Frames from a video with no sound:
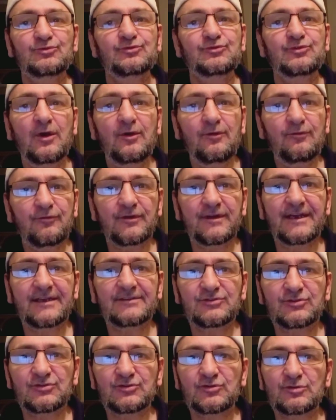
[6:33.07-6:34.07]
Don't forget
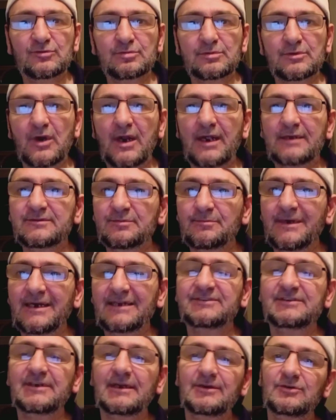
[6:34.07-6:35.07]
to subscribe to my
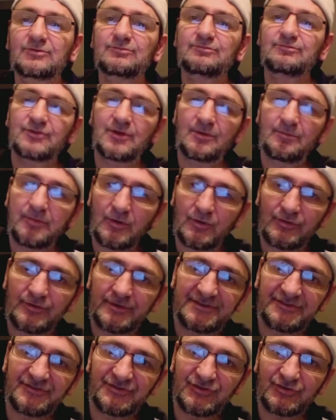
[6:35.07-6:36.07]
channel. The button
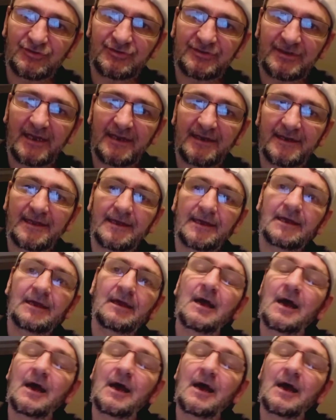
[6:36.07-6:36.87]
is just down there.